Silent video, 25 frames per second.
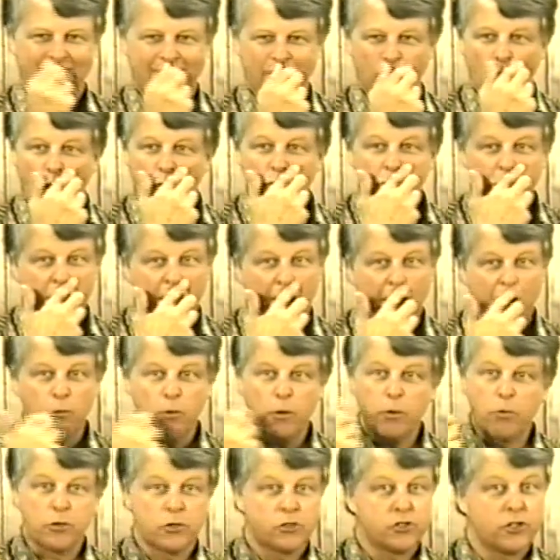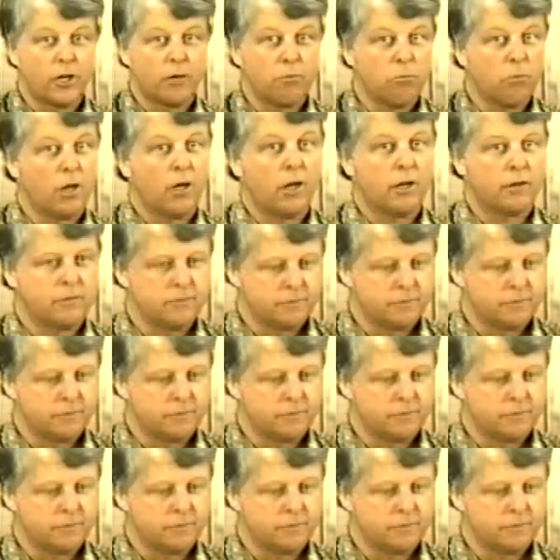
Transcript: Over that, we will shed blood.